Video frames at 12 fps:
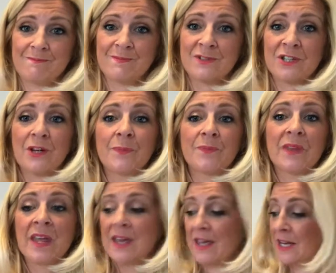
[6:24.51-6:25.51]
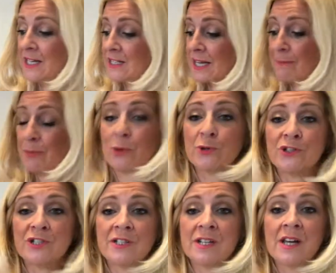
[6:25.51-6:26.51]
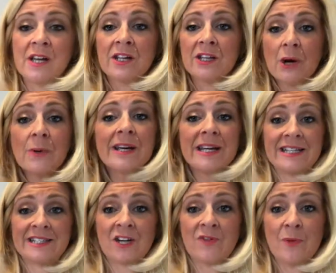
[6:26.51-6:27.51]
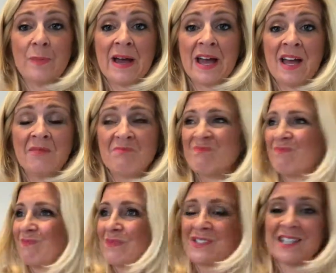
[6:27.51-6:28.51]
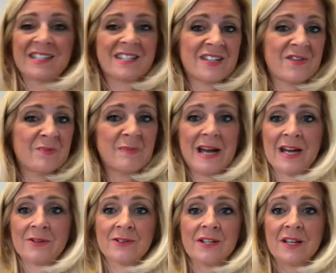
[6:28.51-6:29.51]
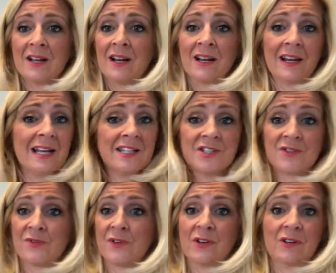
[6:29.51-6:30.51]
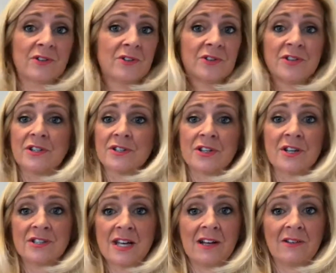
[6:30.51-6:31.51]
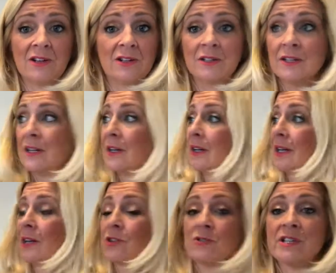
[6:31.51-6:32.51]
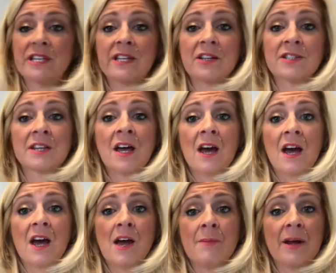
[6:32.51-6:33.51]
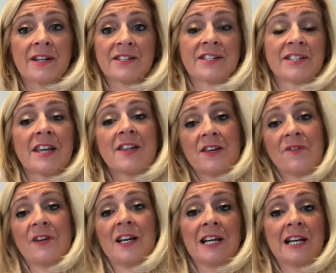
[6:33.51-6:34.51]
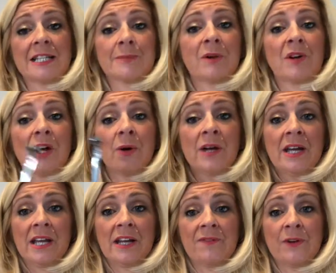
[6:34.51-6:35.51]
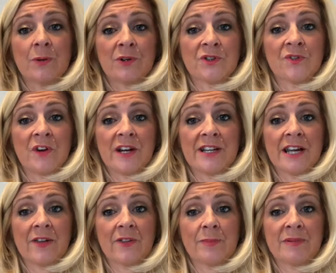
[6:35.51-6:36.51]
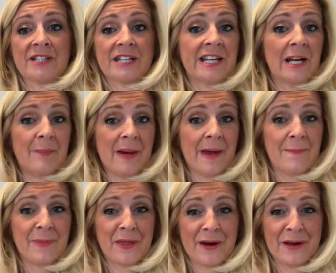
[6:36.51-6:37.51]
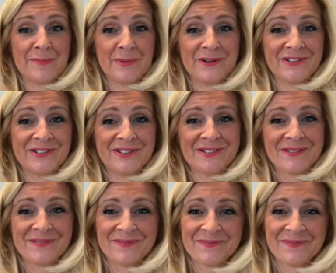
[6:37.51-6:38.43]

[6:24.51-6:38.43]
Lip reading: So it's important. Go and get yourself a pair, £6 or £7, last for goodness knows how long. You know, it's ridiculous. And as I say, the affiliate link's below if you want to find out the particular pair that I purchased.